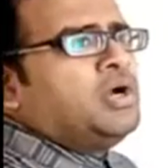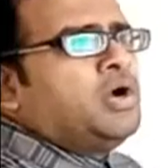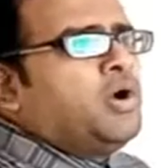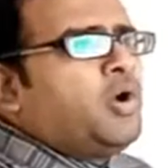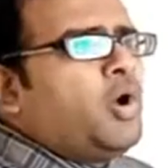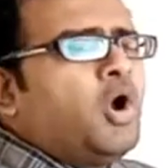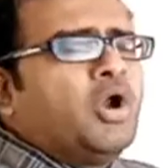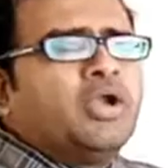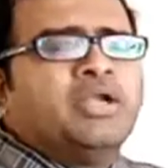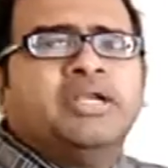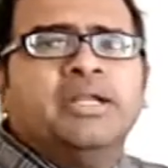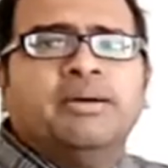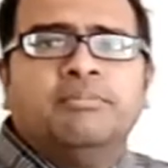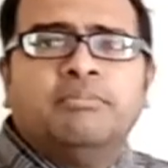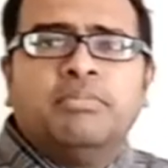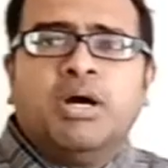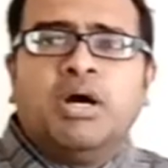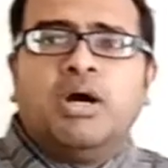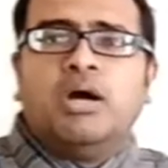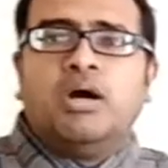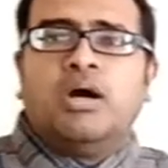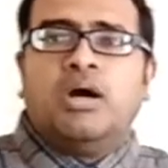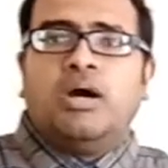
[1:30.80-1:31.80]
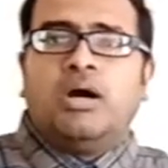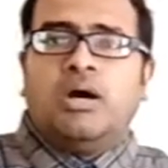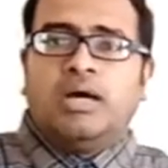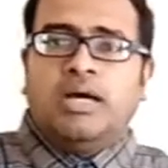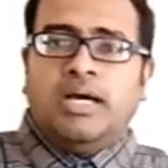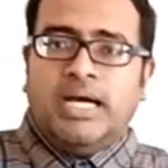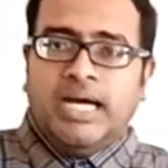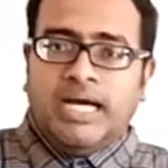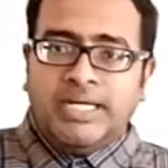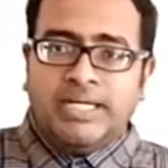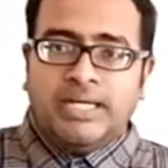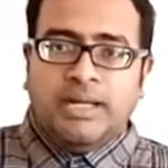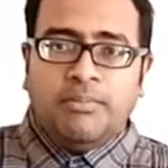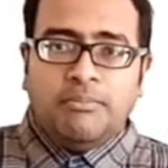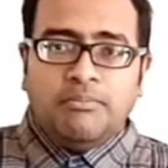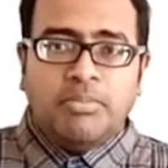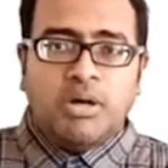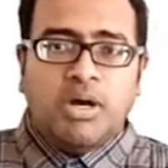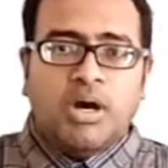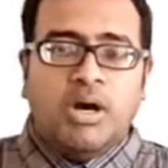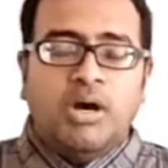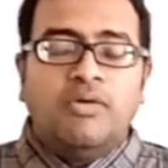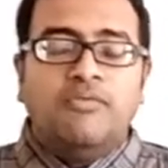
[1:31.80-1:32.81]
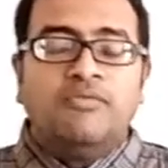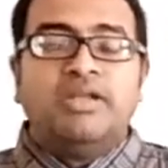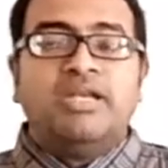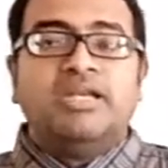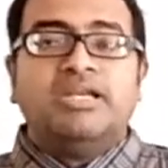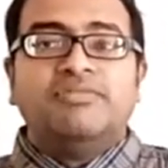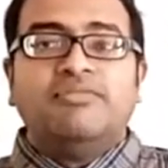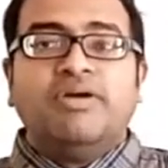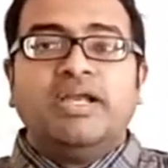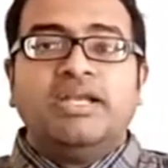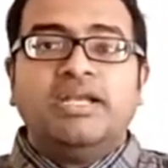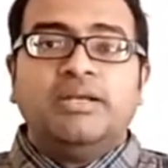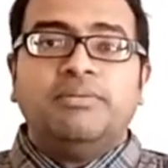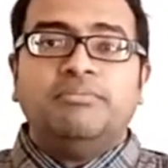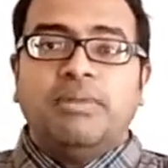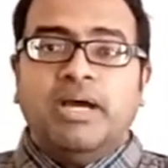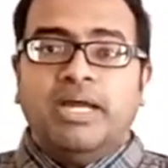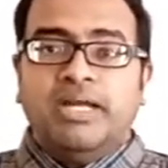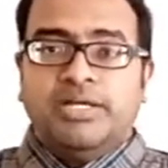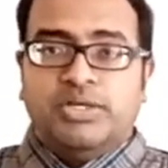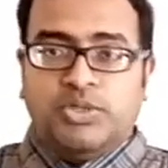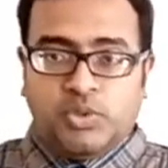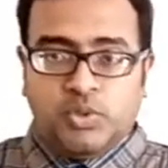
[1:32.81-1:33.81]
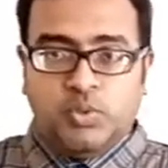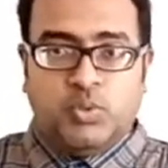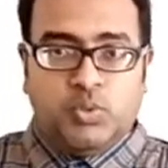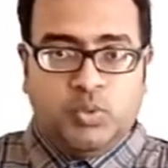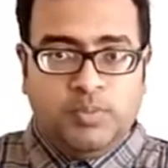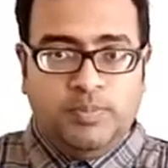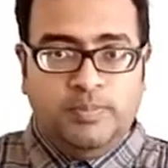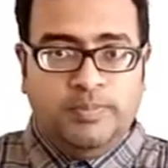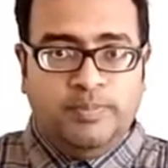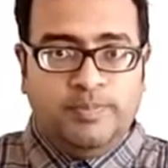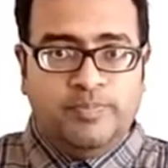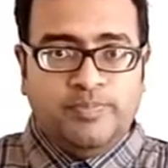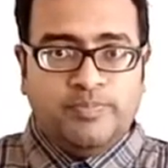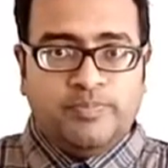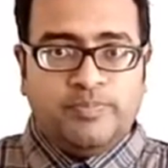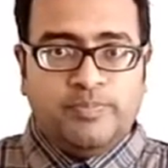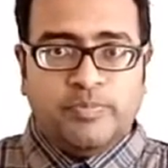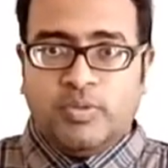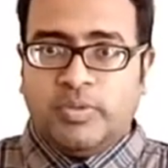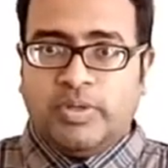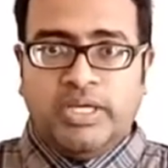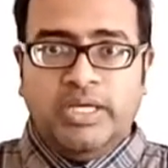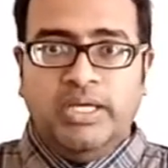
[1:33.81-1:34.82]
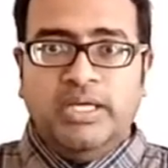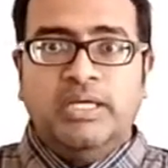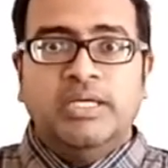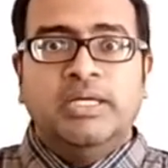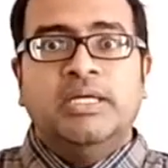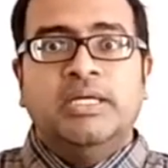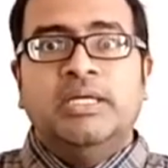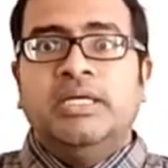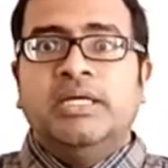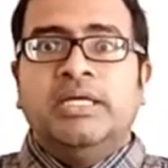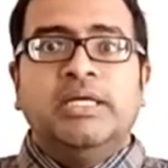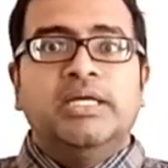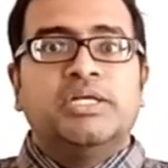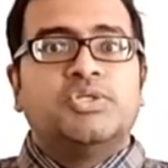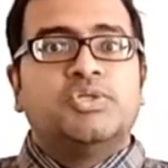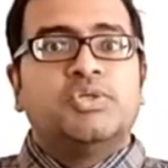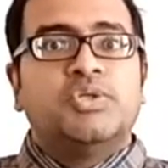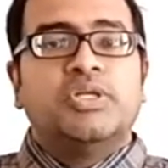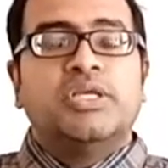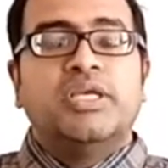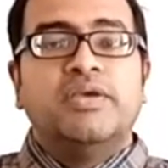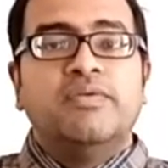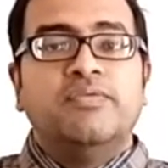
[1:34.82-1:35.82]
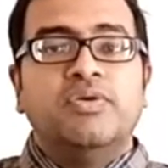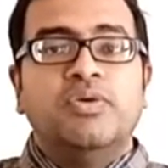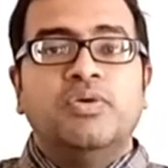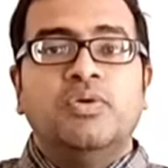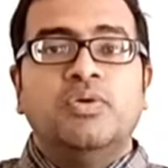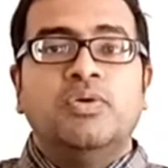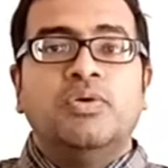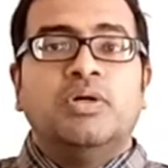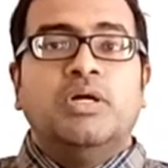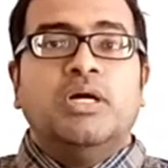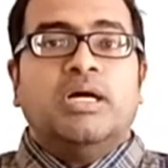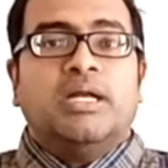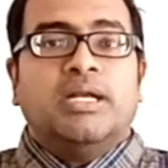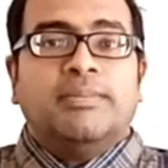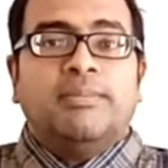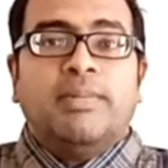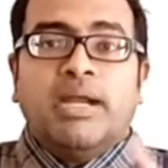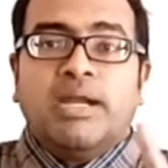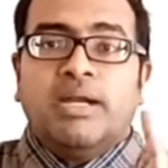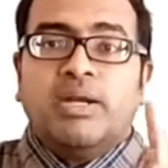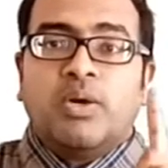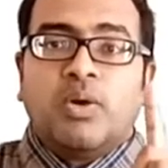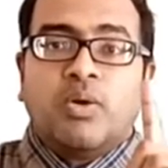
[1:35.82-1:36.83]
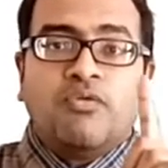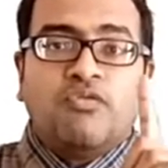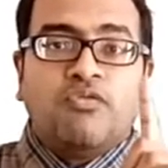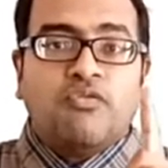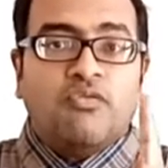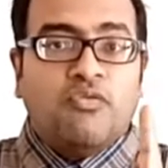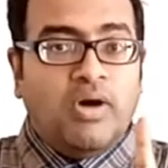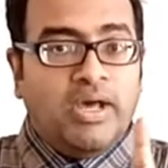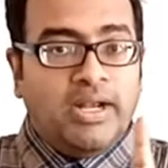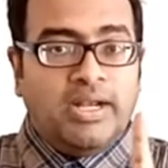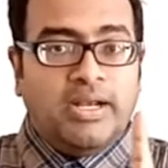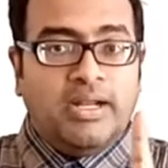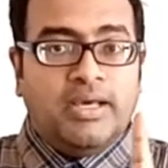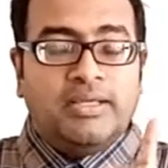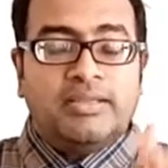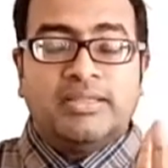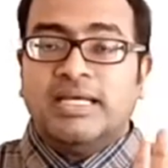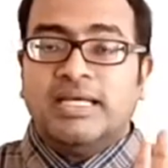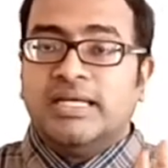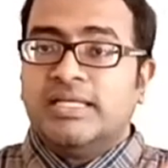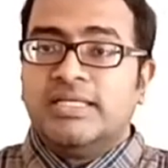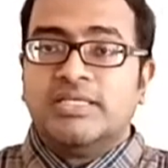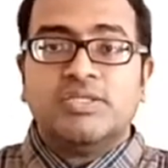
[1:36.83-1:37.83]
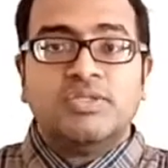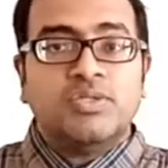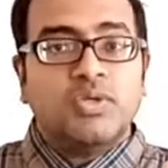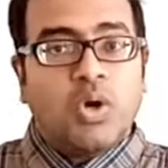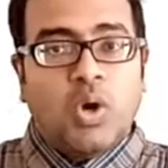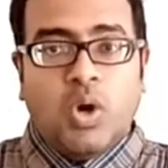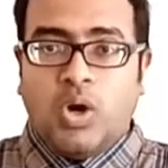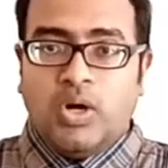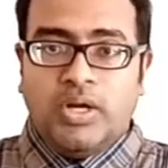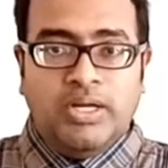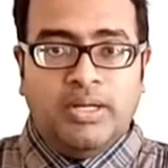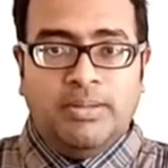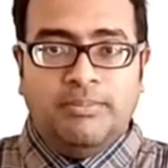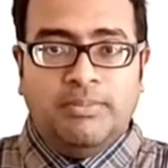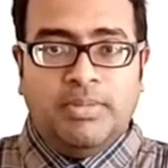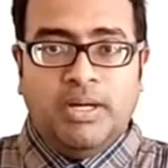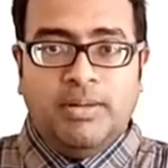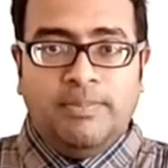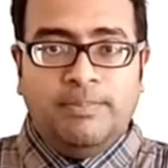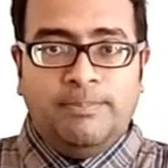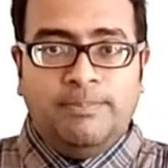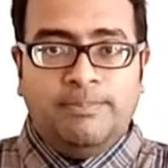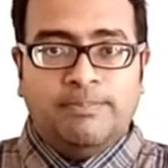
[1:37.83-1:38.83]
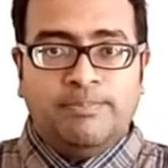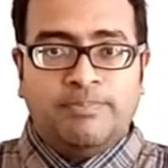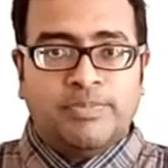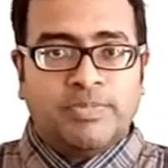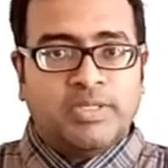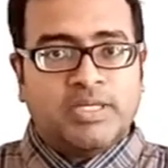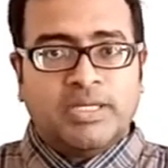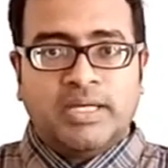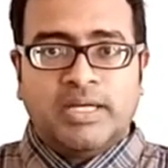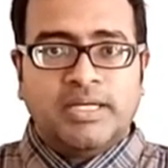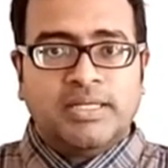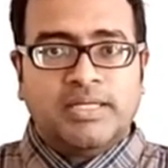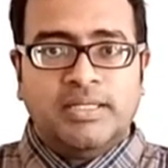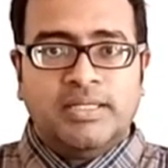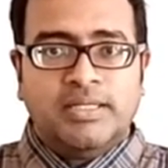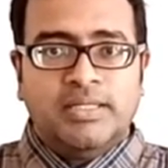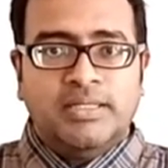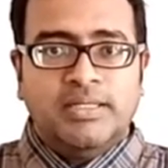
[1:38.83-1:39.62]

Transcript: odd number? A number when divided by 2, it should give you a remainder of 1, that is odd number, correct?